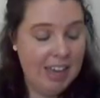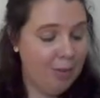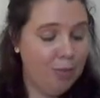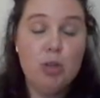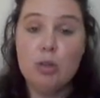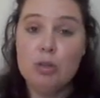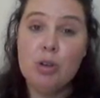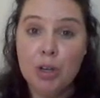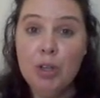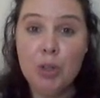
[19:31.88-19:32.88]
If you
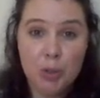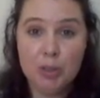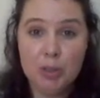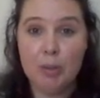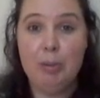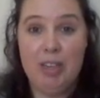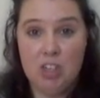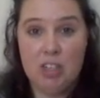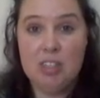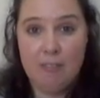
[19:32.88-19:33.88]
go and Google
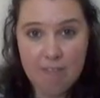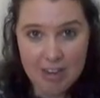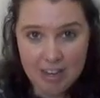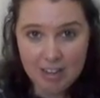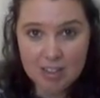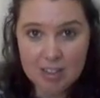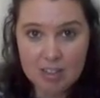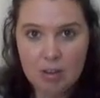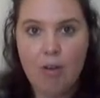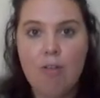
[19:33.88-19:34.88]
pictures in Venice,